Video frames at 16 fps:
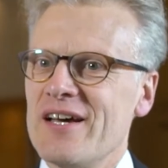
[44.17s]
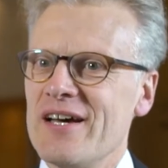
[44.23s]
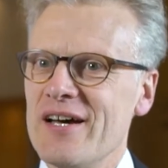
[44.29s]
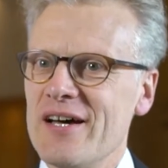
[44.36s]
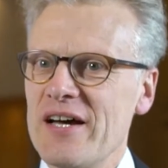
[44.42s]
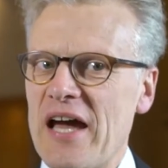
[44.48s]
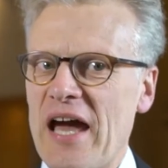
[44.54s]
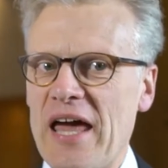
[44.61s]

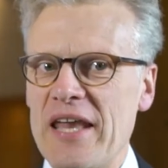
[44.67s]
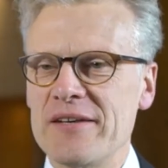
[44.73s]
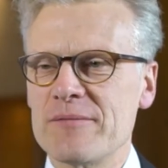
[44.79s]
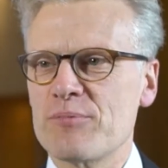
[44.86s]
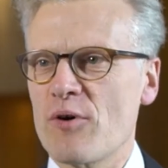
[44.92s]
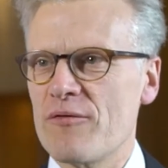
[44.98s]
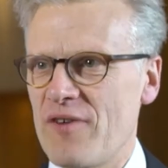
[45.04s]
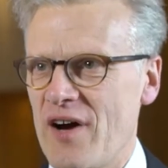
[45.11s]
and
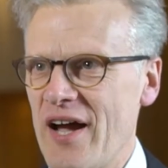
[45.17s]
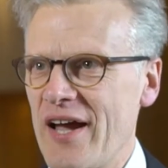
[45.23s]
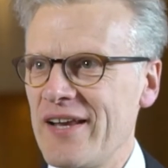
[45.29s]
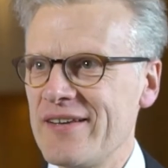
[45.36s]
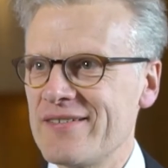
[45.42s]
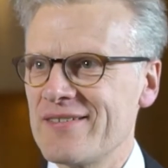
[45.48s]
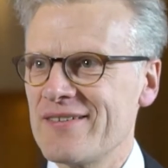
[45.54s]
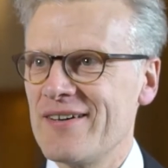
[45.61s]

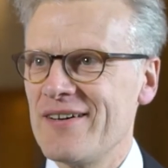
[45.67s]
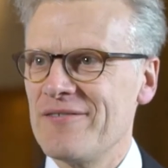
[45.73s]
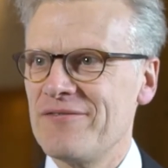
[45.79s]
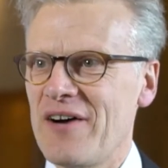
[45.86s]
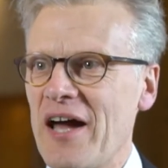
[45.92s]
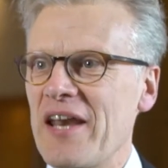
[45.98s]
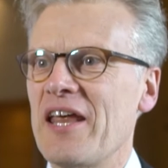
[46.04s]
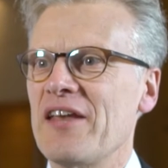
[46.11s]
provide
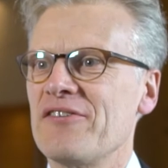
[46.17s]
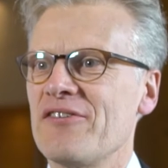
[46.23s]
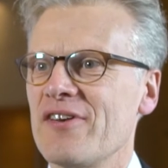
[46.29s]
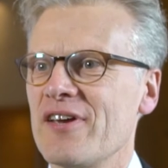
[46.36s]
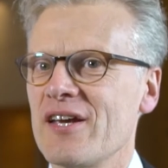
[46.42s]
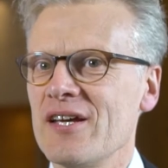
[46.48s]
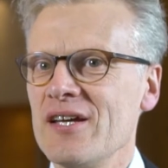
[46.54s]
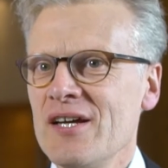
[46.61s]

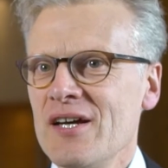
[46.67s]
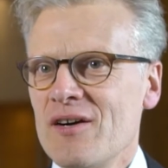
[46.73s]
financing,